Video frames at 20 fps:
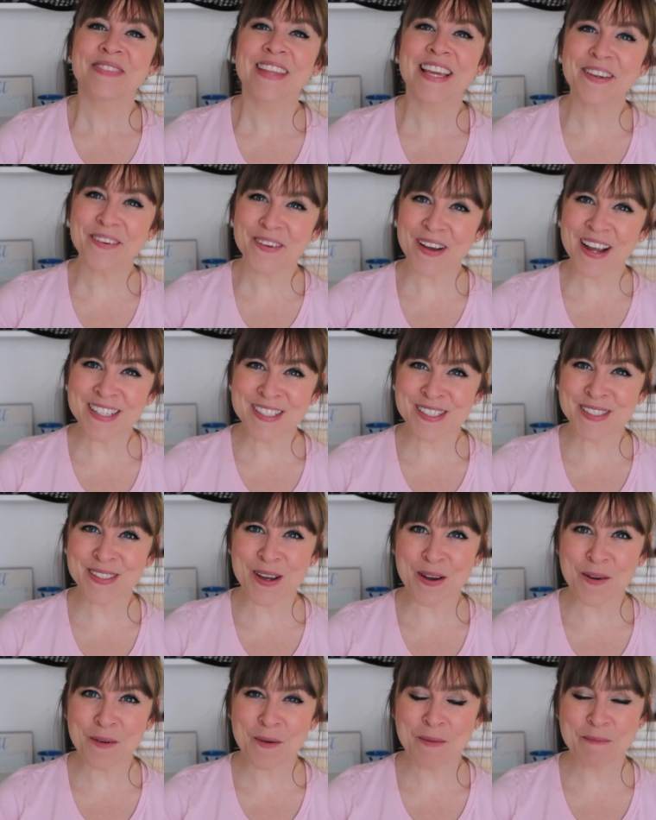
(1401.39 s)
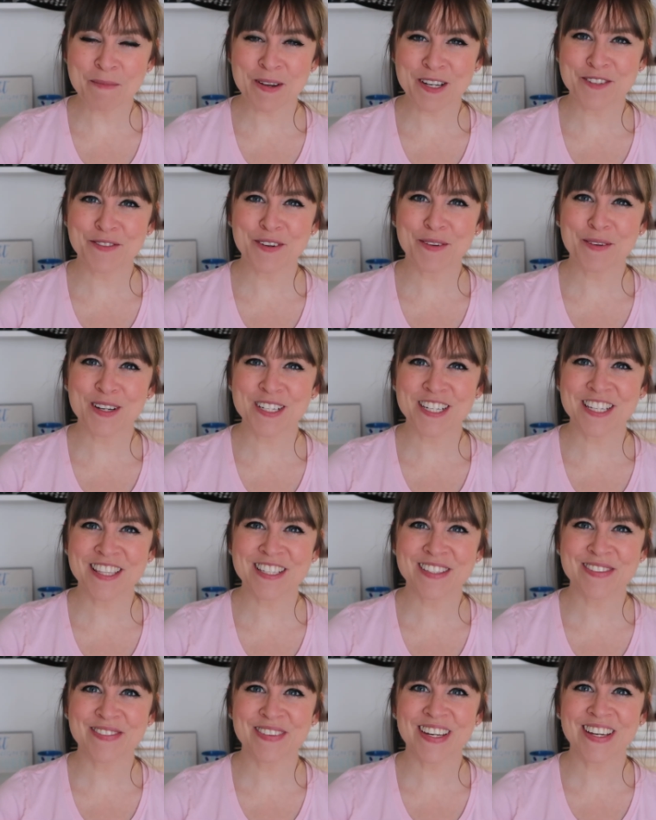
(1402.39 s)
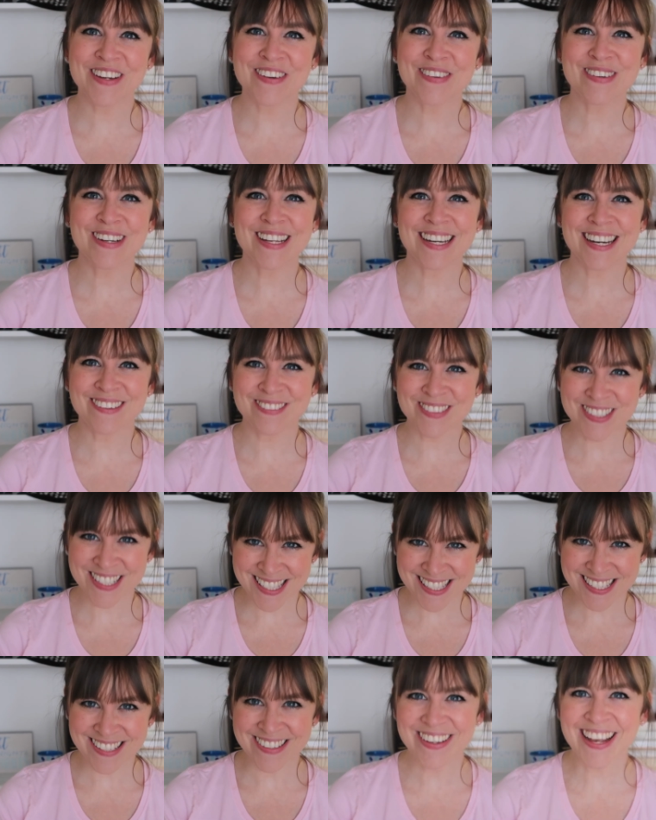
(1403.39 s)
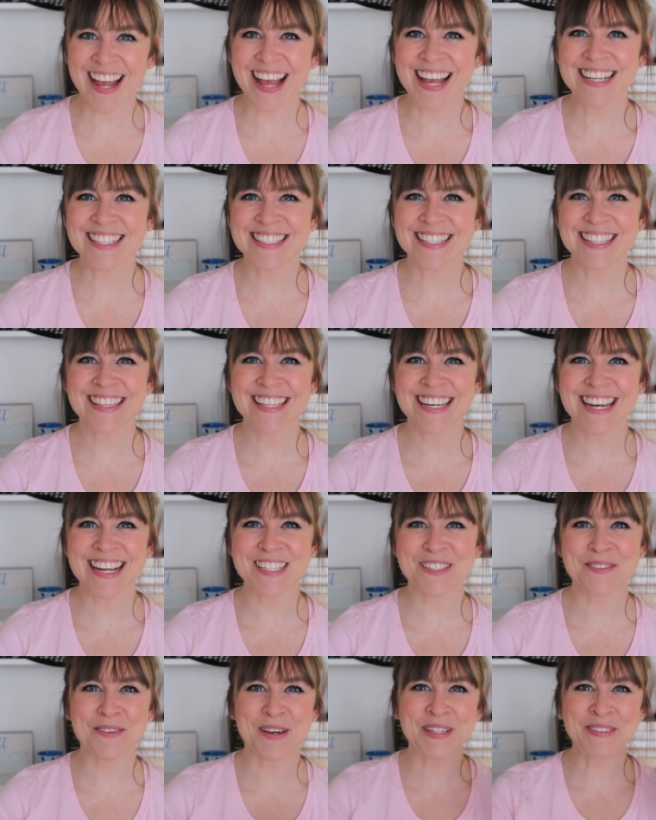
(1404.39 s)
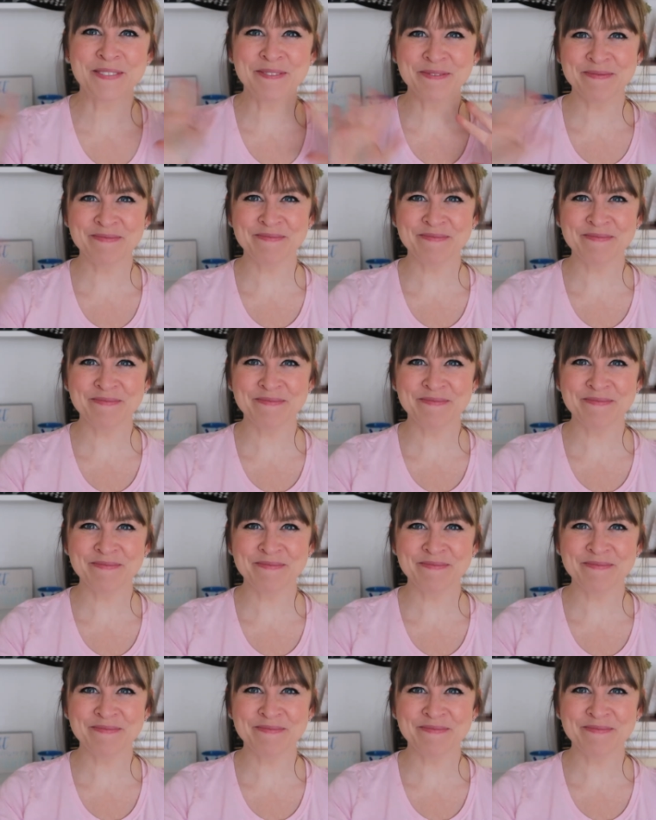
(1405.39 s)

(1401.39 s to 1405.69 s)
Thank you guys so much for watching this video and I will see you guys in the next one.